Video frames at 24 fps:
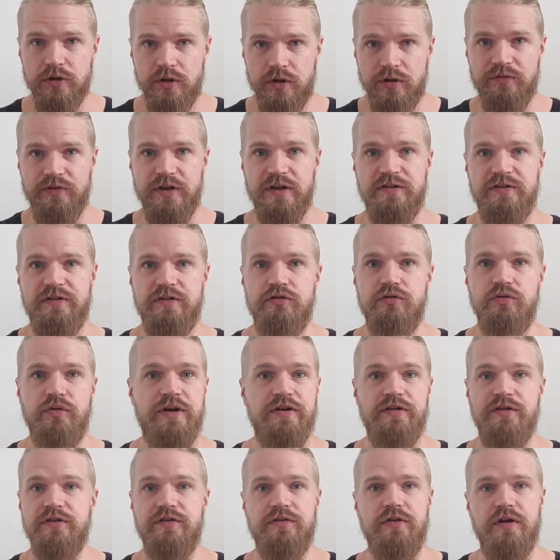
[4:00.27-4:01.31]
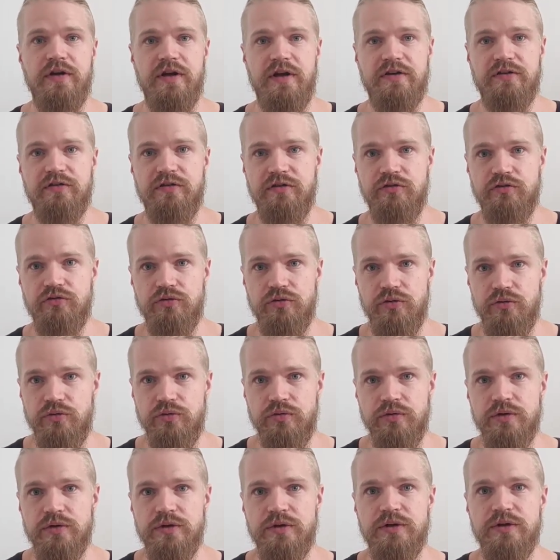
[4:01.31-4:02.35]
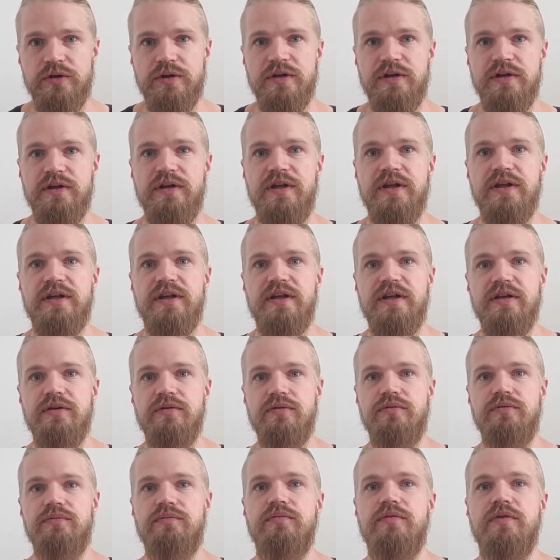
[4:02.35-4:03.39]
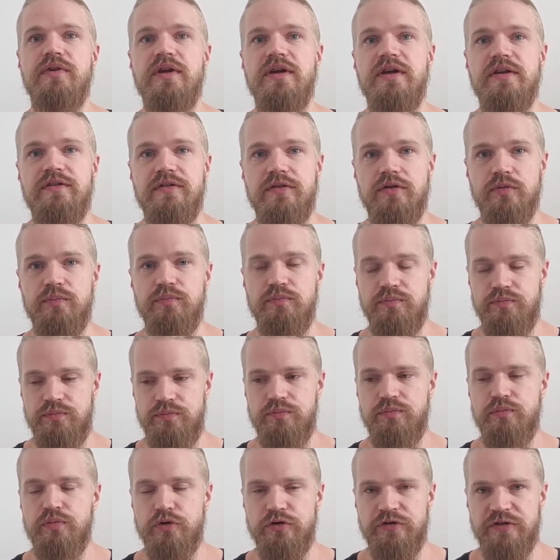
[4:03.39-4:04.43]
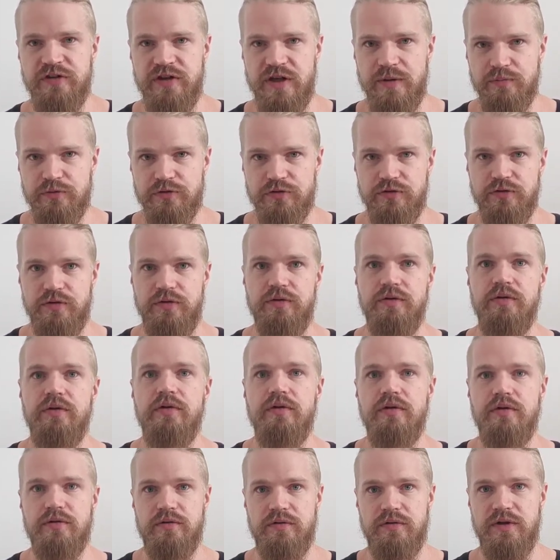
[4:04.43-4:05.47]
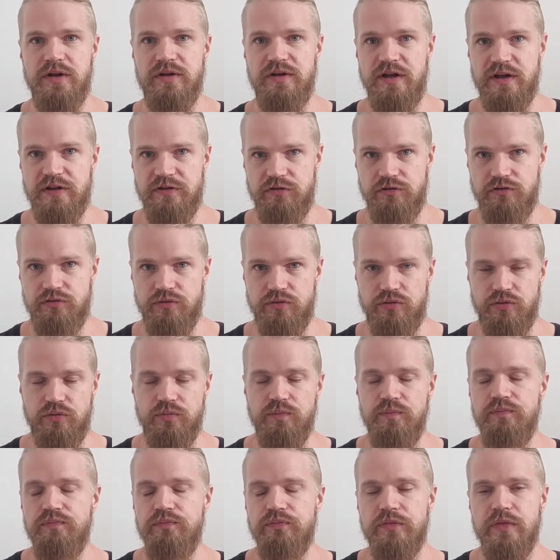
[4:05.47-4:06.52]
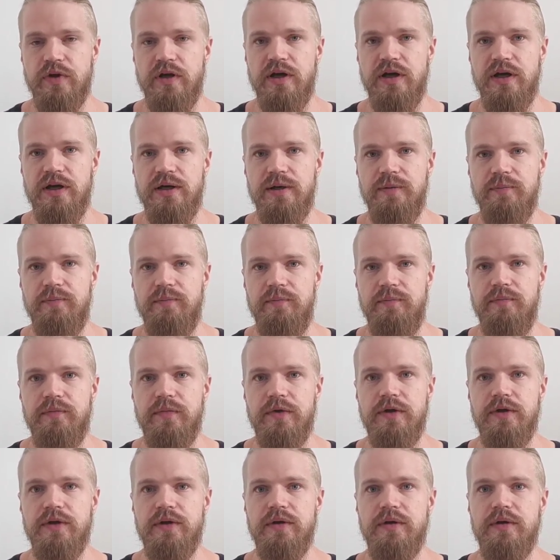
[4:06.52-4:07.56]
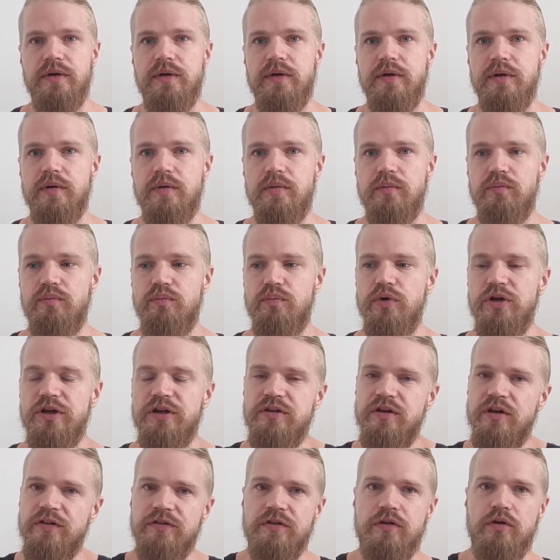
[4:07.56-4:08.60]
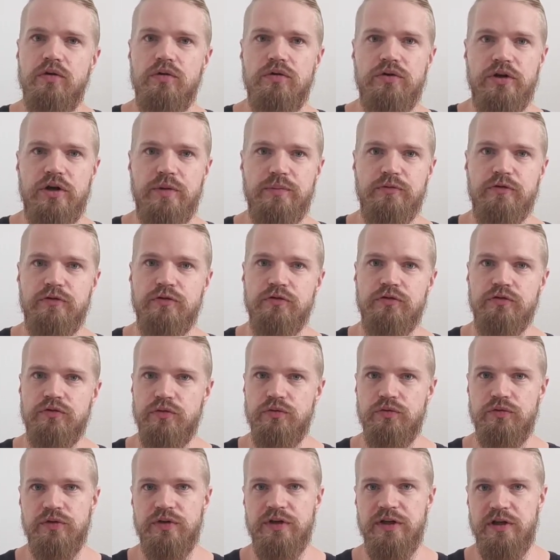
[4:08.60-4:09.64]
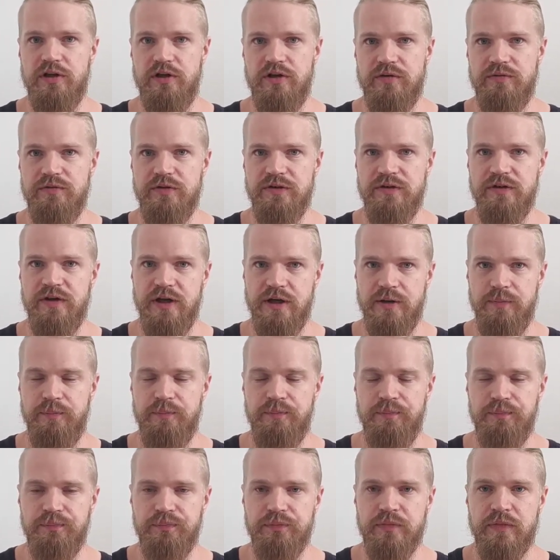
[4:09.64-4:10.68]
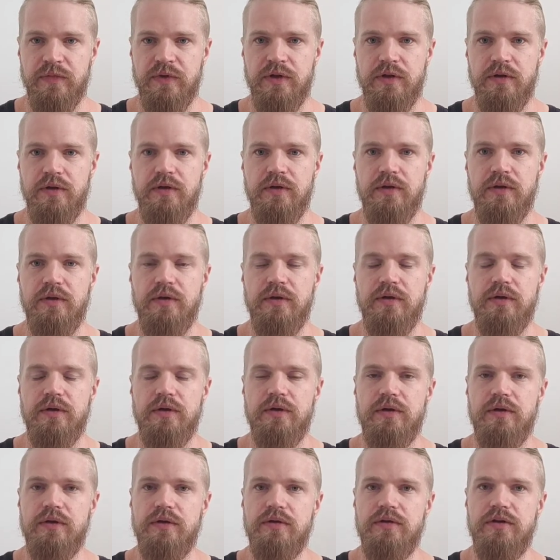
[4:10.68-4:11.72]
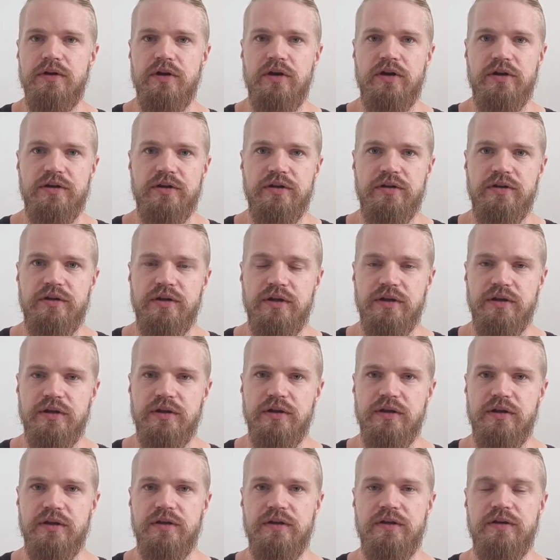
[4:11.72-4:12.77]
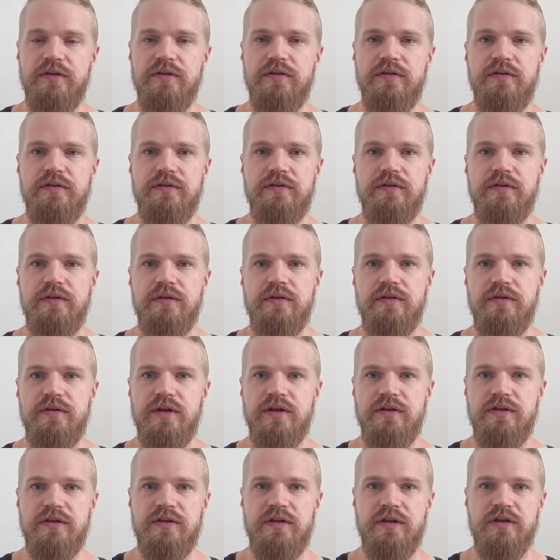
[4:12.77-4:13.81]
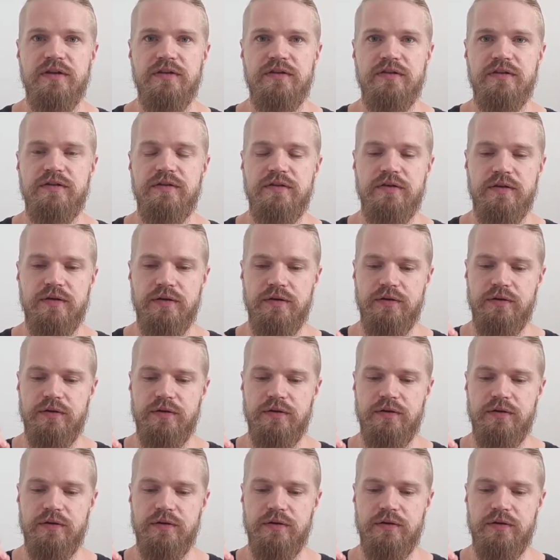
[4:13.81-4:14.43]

of that situation, is not actually true. It's the perception that that's true, but it doesn't hold up to scrutiny a lot of the time. The other thing is that this